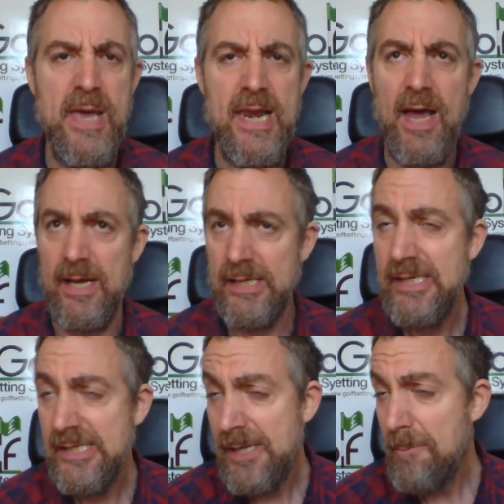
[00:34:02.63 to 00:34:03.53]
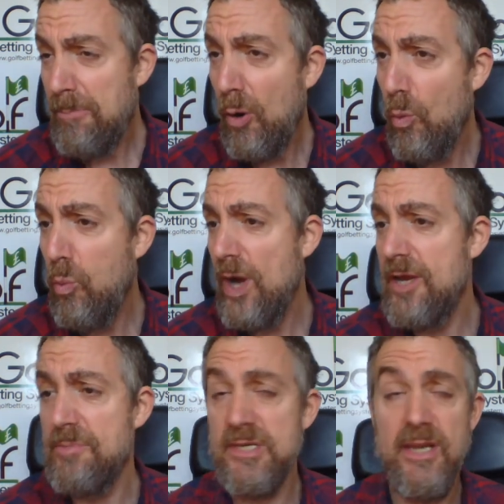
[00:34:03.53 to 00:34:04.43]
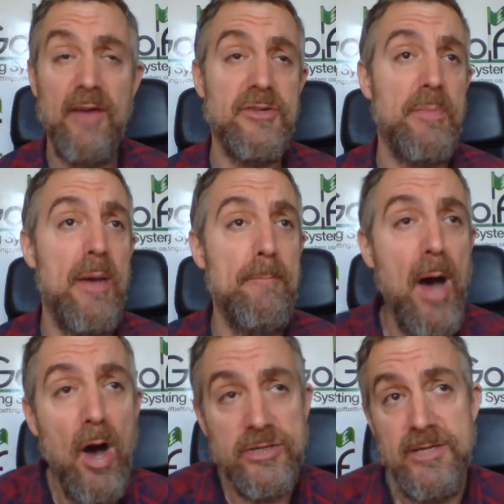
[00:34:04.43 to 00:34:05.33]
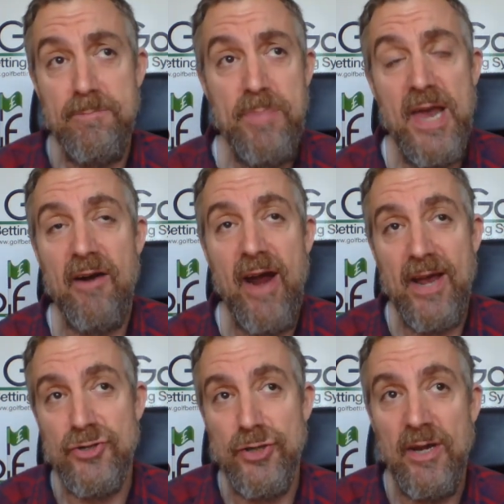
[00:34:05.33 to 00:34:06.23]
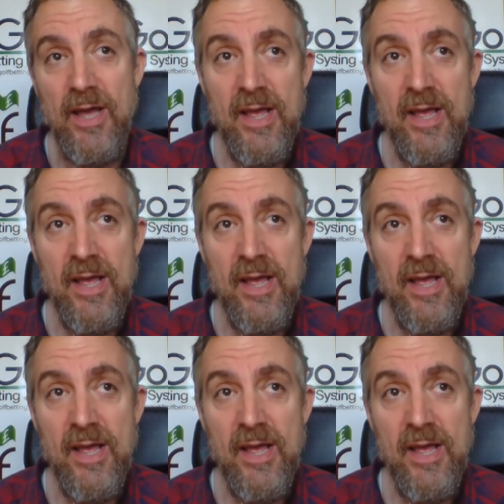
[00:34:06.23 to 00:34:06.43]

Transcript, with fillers: Piller. Paul Williams loves a bit of Martin Piller action.